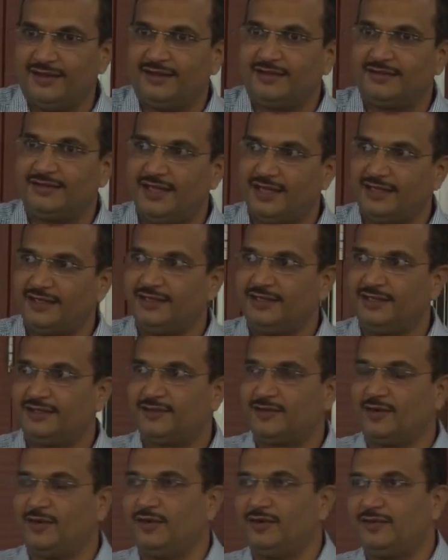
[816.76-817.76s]
Then he
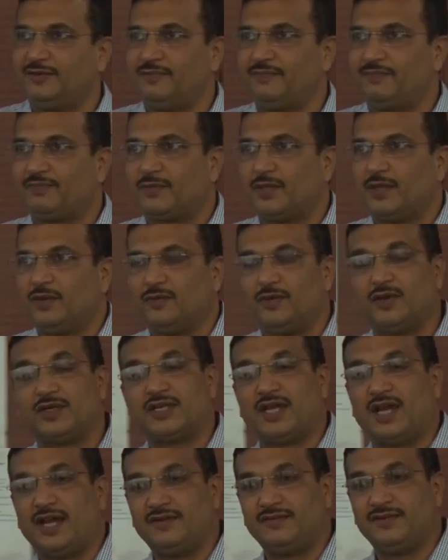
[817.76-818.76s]
told, okay,
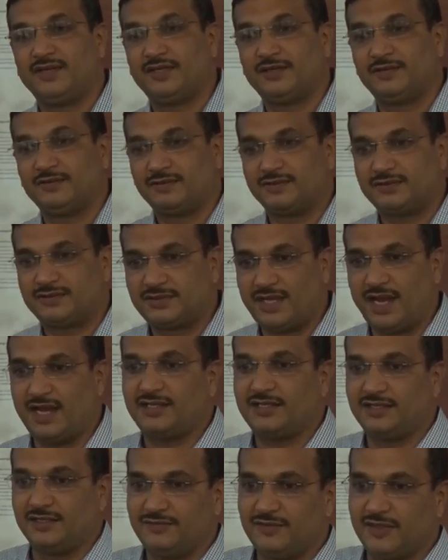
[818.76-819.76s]
I will
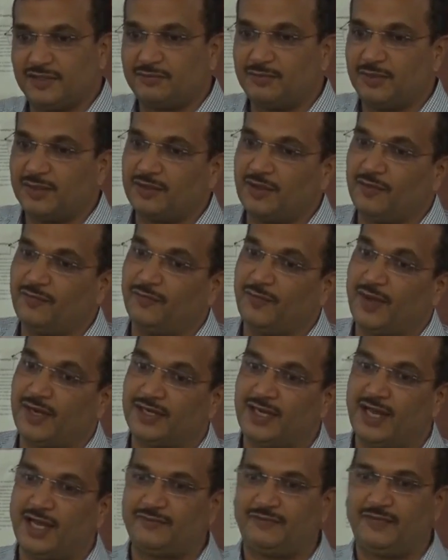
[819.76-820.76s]
start investment of
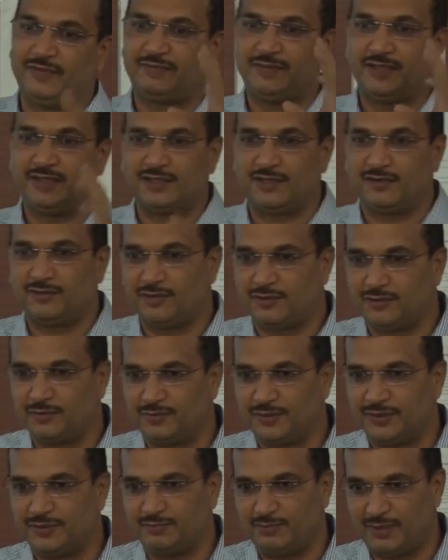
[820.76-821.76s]
1,50,000
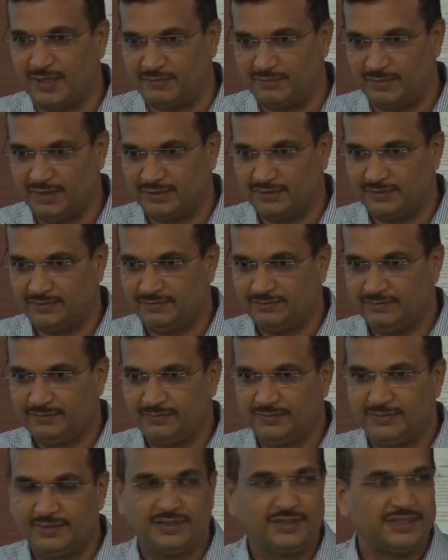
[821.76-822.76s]
rupees per month.
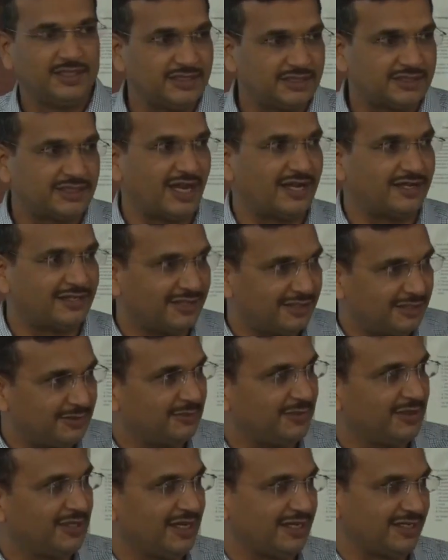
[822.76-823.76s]
He started
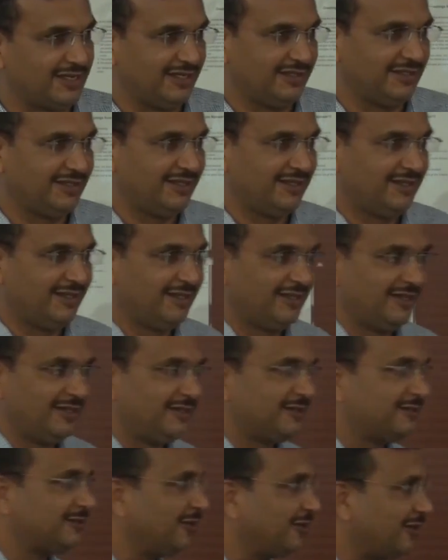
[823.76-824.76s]
immediately.
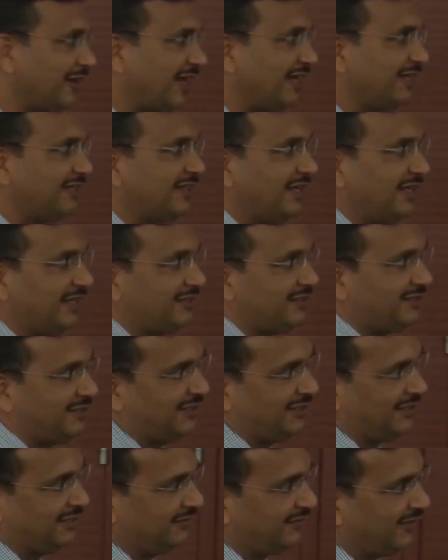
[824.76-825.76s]
So like that,
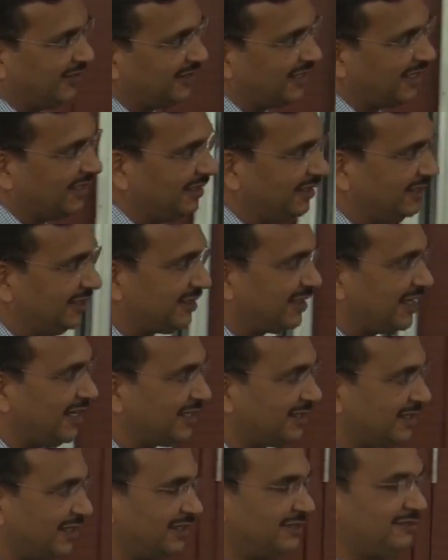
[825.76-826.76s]
when I
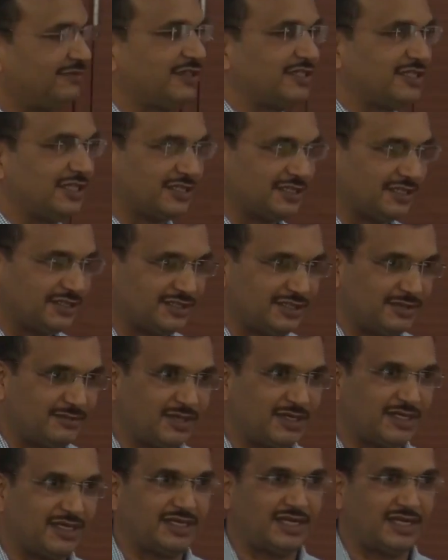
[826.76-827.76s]
interacted with the customer and